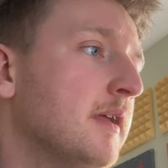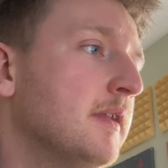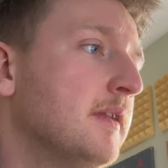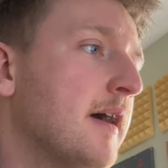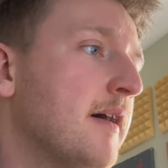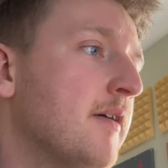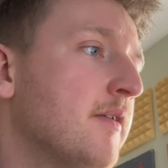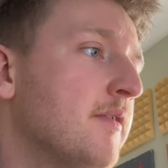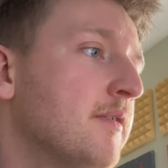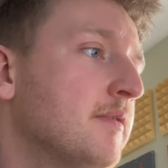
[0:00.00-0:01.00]

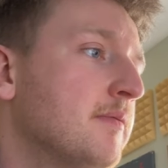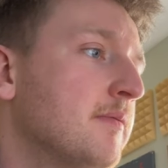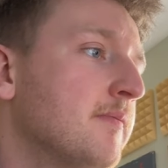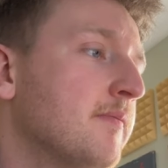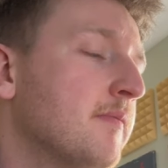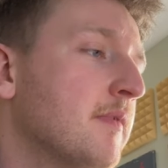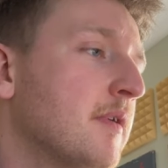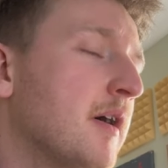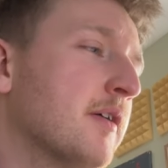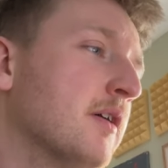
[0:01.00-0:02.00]
Now,
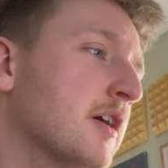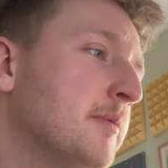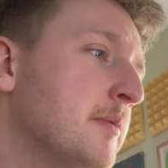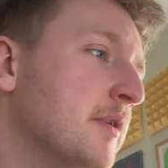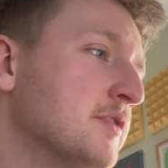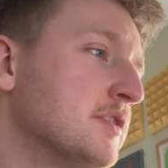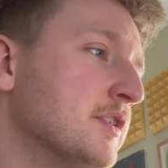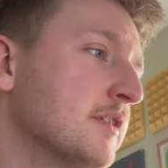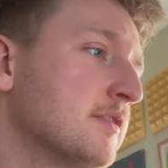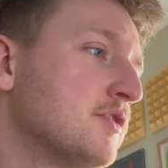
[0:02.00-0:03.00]
oh, I've got a couple more. I just
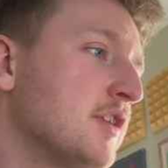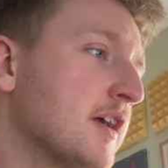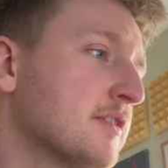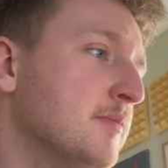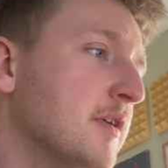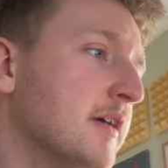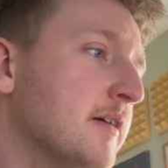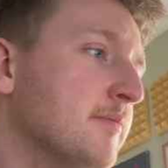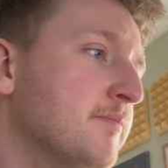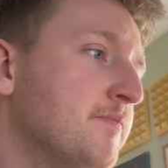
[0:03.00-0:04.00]
checked my
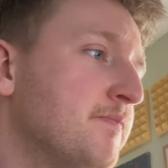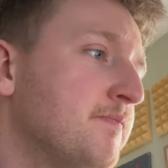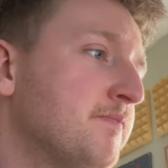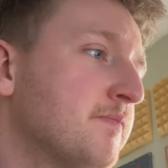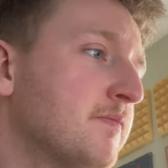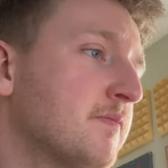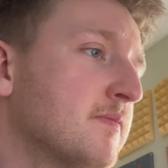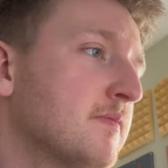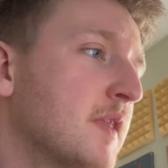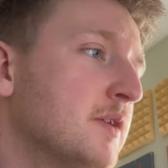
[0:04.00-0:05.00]

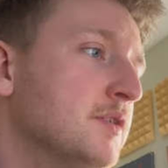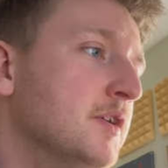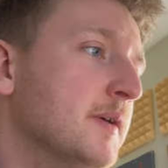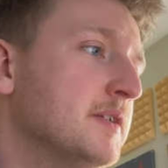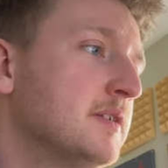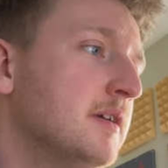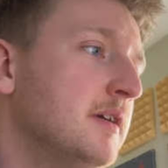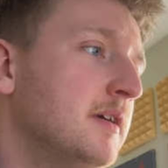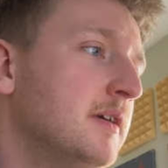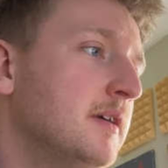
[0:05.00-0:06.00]
to-do list.
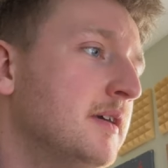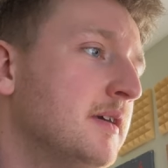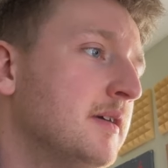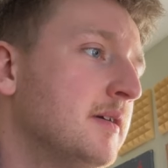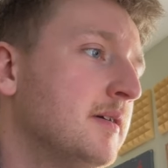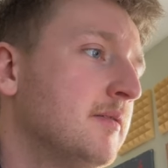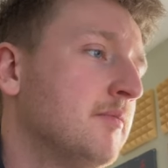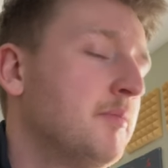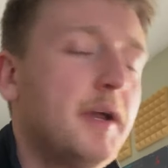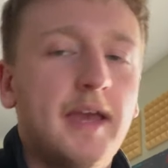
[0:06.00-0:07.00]

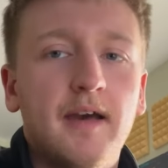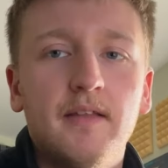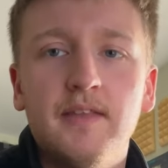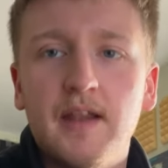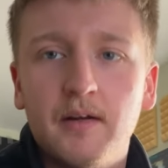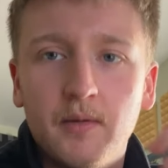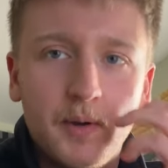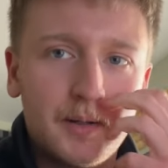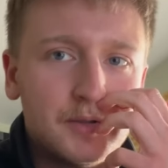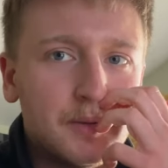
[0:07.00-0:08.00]
But yeah, and then I'm gonna
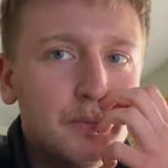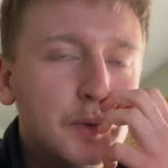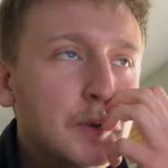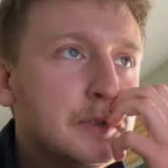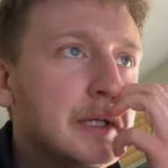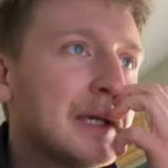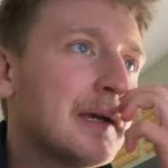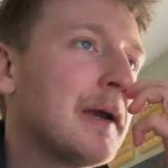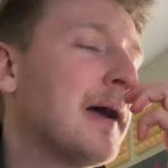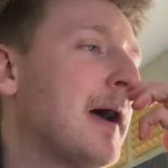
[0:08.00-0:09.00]
work on some music.
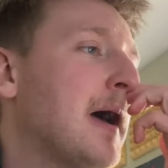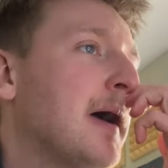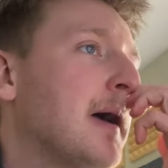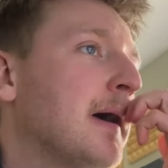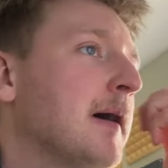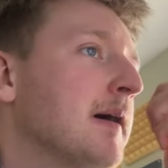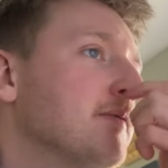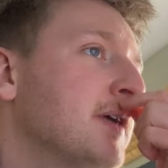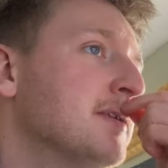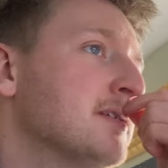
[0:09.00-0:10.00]
I've
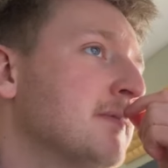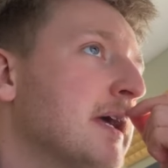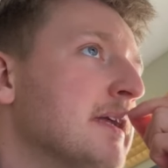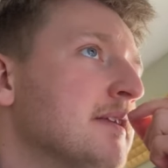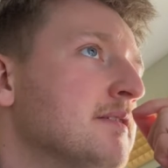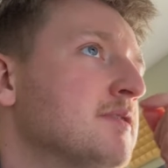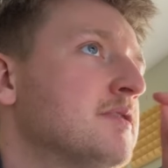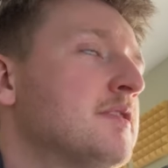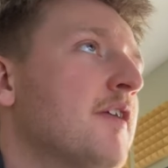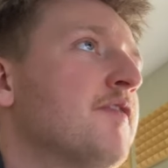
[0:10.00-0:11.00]
done some like
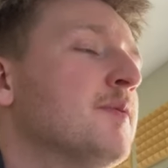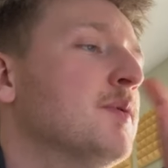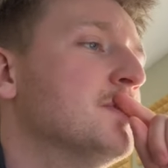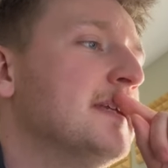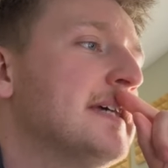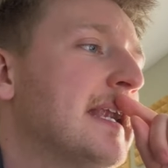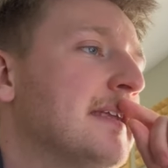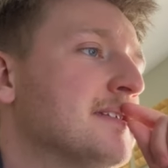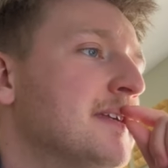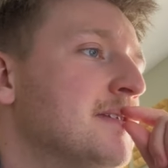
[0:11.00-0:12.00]
stuff towards the
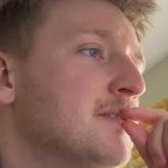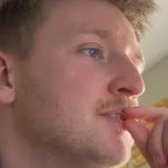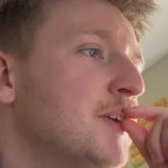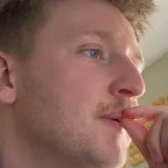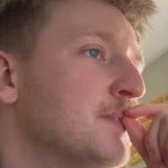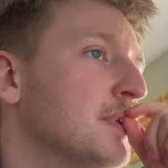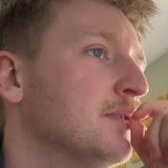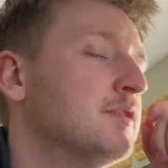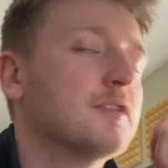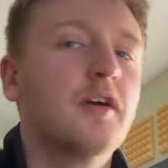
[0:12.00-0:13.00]
Italian citizenship, so
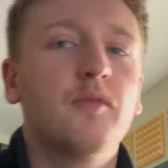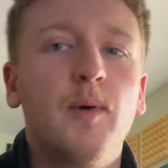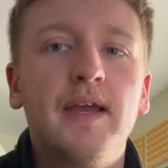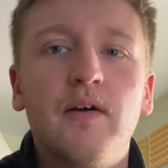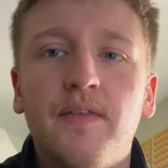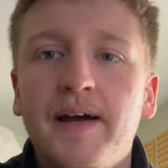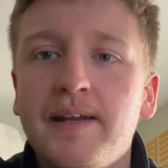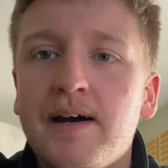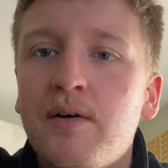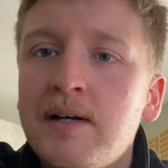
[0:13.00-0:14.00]
just kind of waiting on that
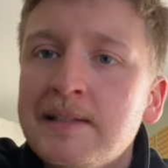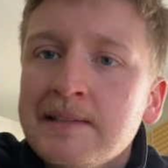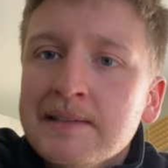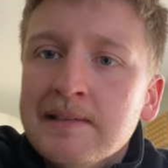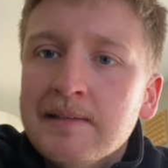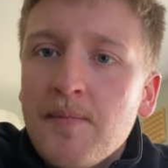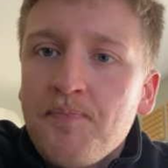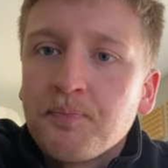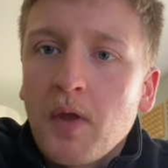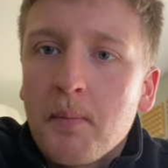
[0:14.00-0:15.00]
now.
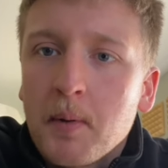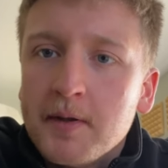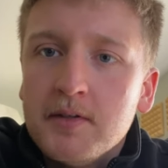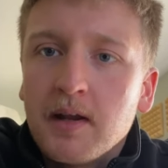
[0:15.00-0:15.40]
I'll probably do